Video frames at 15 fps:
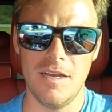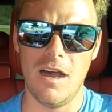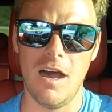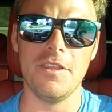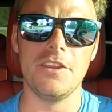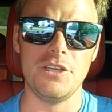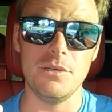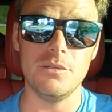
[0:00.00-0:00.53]

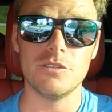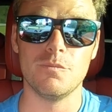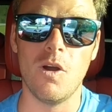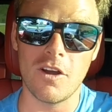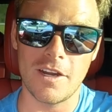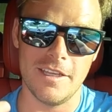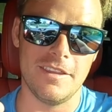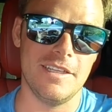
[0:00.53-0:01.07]
On the used
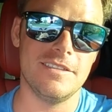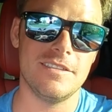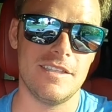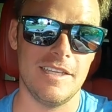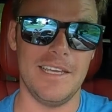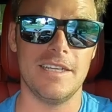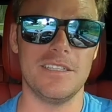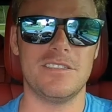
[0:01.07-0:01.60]
market, these
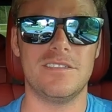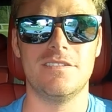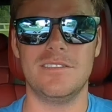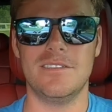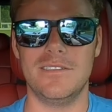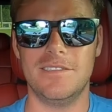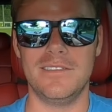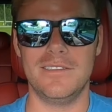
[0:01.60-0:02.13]
things
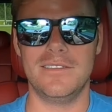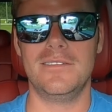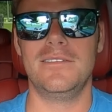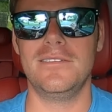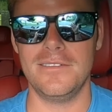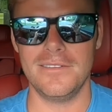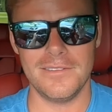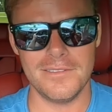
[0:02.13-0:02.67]

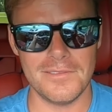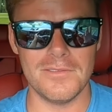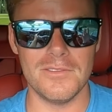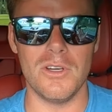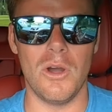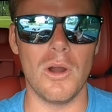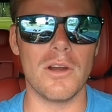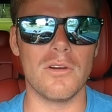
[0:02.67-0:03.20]

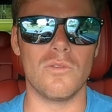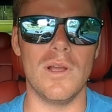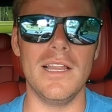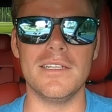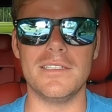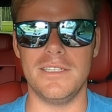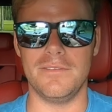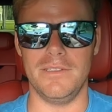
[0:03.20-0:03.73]
are
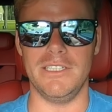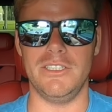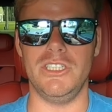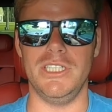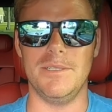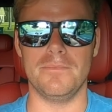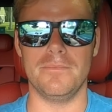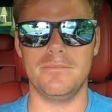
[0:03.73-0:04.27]
relatively
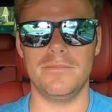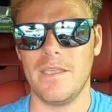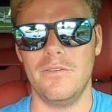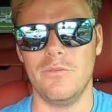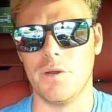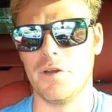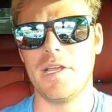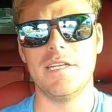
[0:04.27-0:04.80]
cheap.
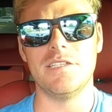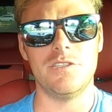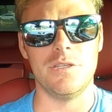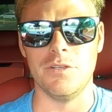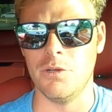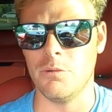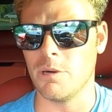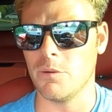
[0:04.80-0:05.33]
When you get into
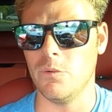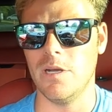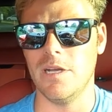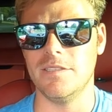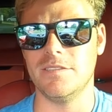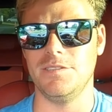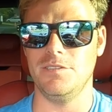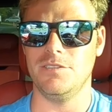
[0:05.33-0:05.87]
the newer
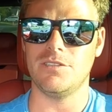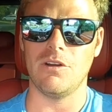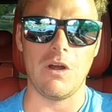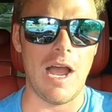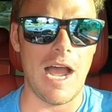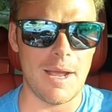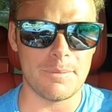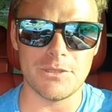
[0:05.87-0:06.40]
ones and you start
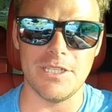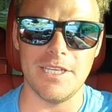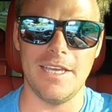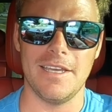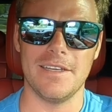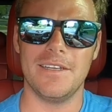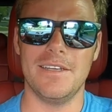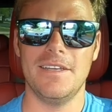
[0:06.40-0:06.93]

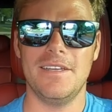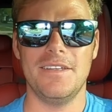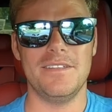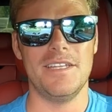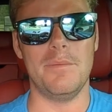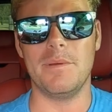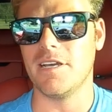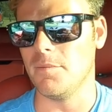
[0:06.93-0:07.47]
optioning,
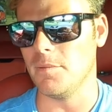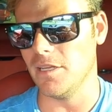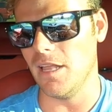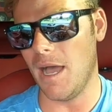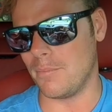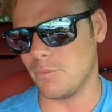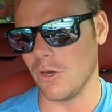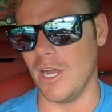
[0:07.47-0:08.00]
they become a
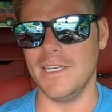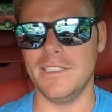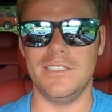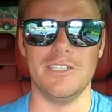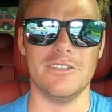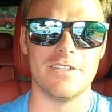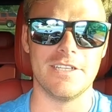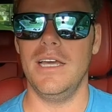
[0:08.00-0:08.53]
lot
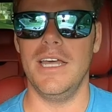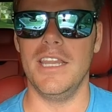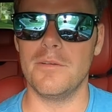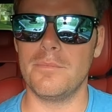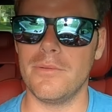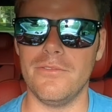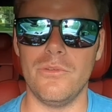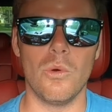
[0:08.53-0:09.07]
pricier. And then
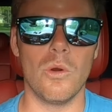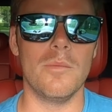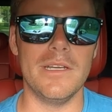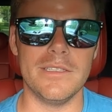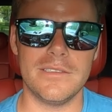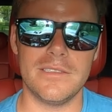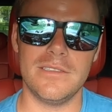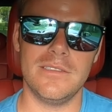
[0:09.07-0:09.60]

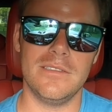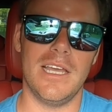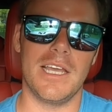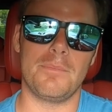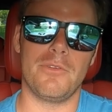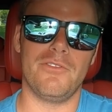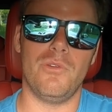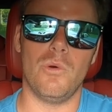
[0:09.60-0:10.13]
performance,
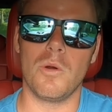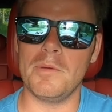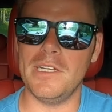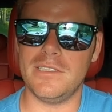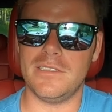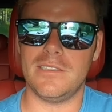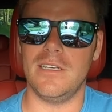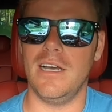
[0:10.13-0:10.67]
like
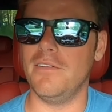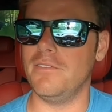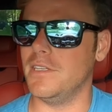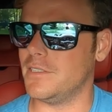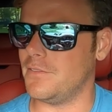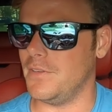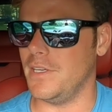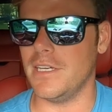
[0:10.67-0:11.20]
performance of
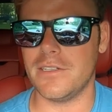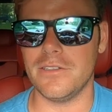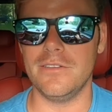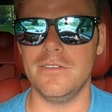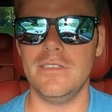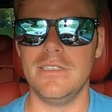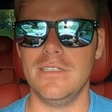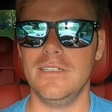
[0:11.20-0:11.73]
this
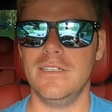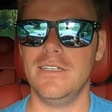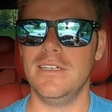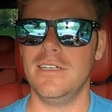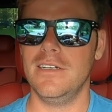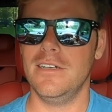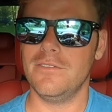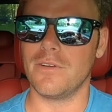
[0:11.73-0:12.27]
vehicle
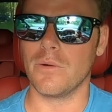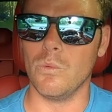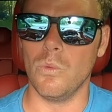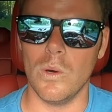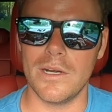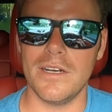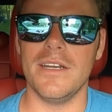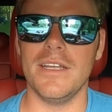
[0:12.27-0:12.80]
for
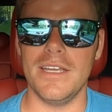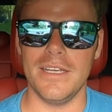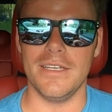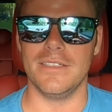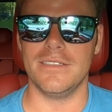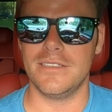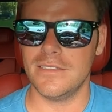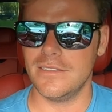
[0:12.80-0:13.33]
what it
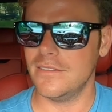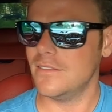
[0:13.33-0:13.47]
is,